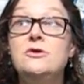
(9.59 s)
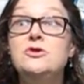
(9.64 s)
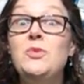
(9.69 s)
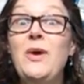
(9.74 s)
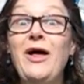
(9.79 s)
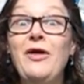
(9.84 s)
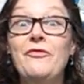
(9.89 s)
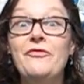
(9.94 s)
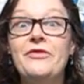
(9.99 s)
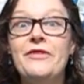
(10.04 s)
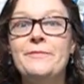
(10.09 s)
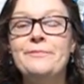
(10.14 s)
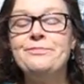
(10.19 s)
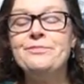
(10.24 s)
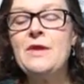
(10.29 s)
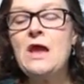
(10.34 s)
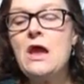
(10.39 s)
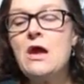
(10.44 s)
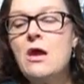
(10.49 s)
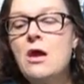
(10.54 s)
12th.
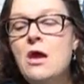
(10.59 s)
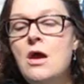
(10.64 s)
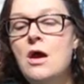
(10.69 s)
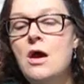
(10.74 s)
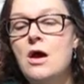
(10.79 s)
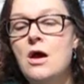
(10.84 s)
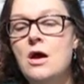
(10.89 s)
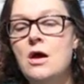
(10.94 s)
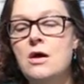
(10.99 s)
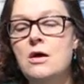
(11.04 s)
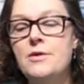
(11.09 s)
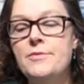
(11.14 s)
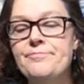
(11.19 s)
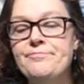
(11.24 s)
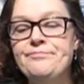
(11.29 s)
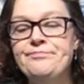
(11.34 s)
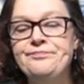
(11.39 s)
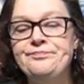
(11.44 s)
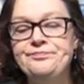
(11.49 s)
I